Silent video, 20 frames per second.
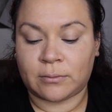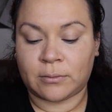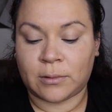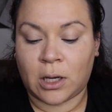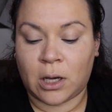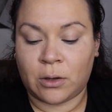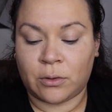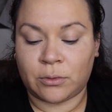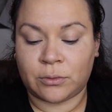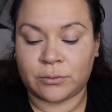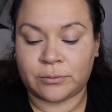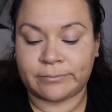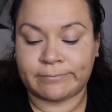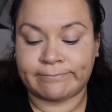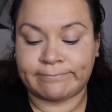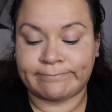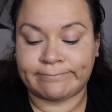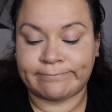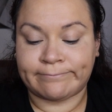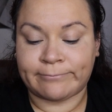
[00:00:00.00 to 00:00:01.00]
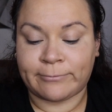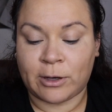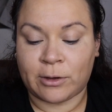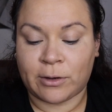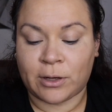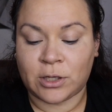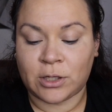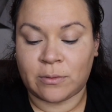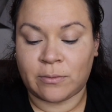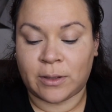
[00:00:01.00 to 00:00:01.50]
Oh,
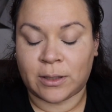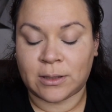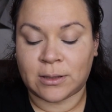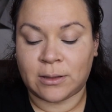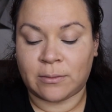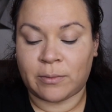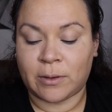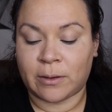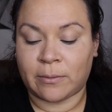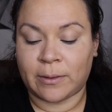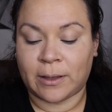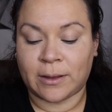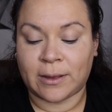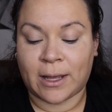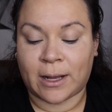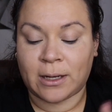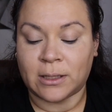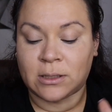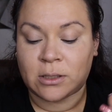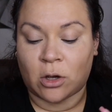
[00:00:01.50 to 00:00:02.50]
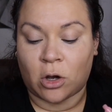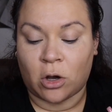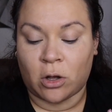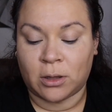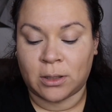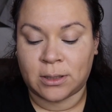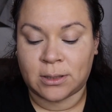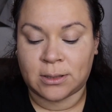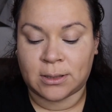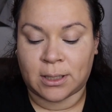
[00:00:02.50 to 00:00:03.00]
foundation mixing pigment. That's
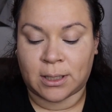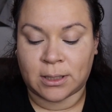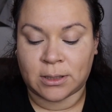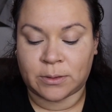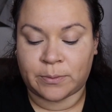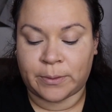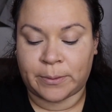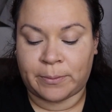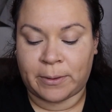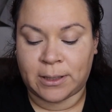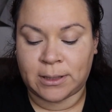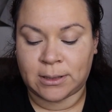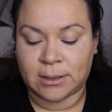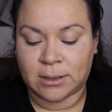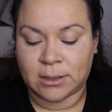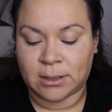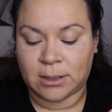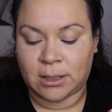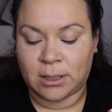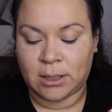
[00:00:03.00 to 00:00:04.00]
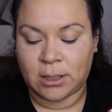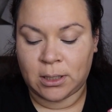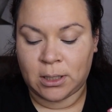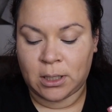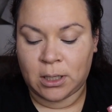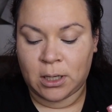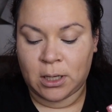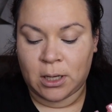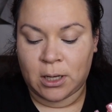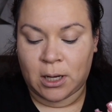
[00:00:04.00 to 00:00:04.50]
all it says. But basically,
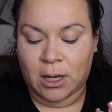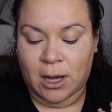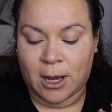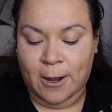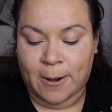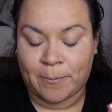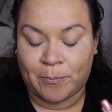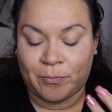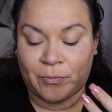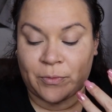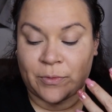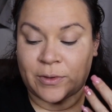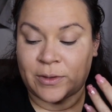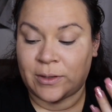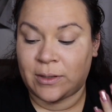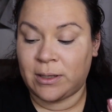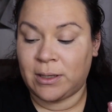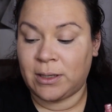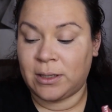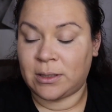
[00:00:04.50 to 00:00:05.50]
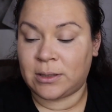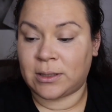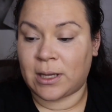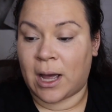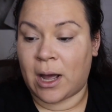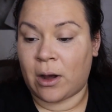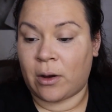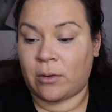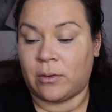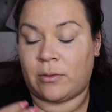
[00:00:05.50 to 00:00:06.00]
these
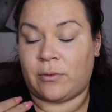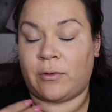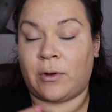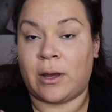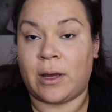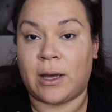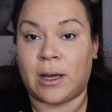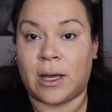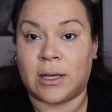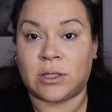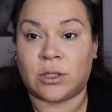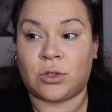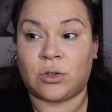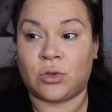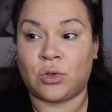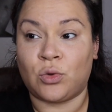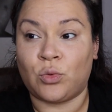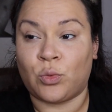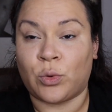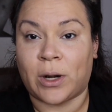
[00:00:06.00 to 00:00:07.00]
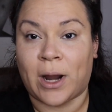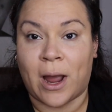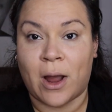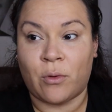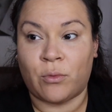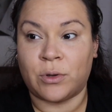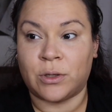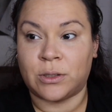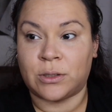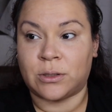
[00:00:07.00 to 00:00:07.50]
out, as to what I
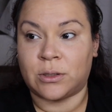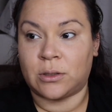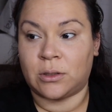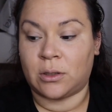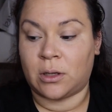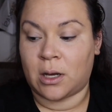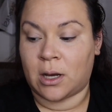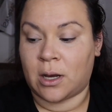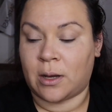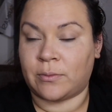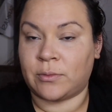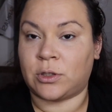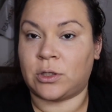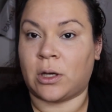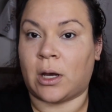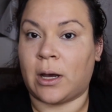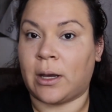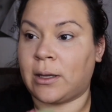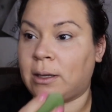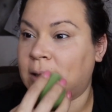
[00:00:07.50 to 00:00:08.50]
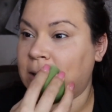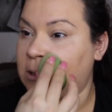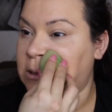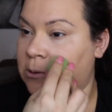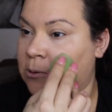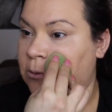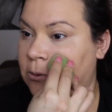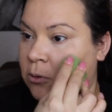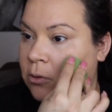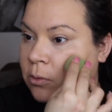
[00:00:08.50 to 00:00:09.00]
was taught in
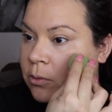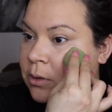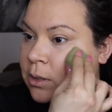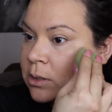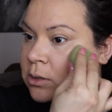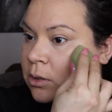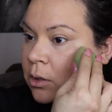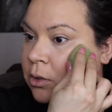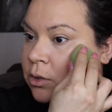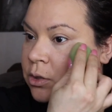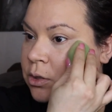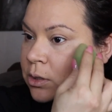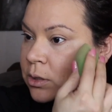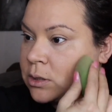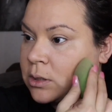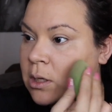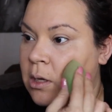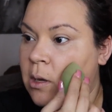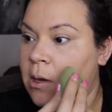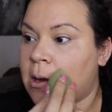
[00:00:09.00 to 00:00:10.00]
school, these are just